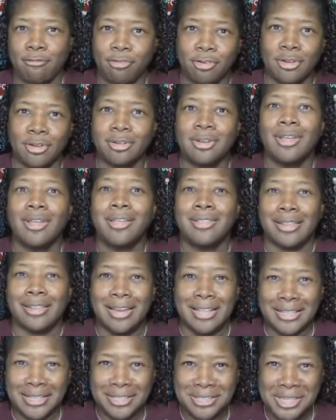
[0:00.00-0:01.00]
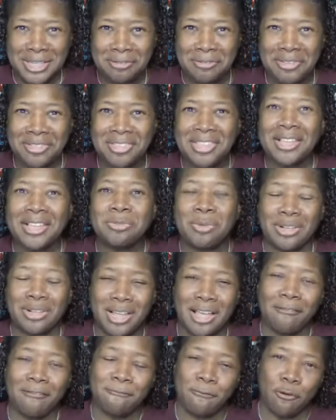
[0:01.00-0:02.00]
fun. Then '97, that's when I got